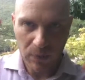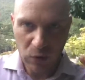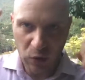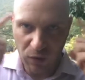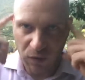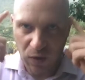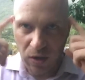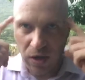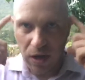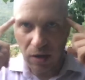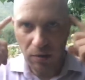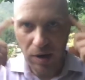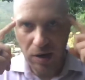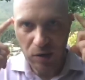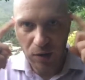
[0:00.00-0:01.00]
So if you can get
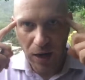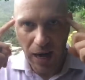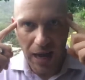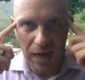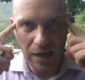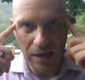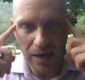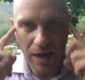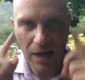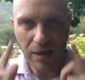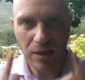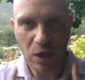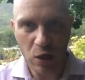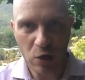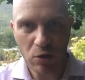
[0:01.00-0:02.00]
around your head
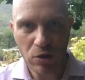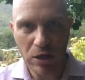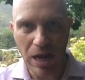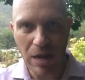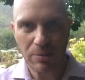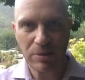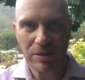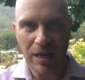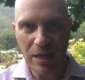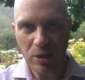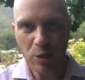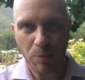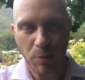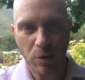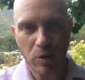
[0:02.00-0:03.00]
that your job is not
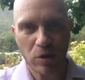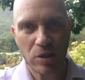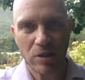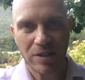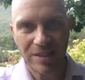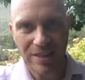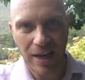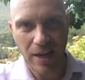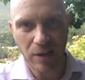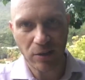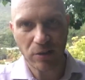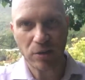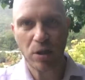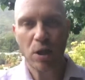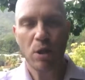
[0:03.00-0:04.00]
to push
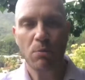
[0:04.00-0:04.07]
sales,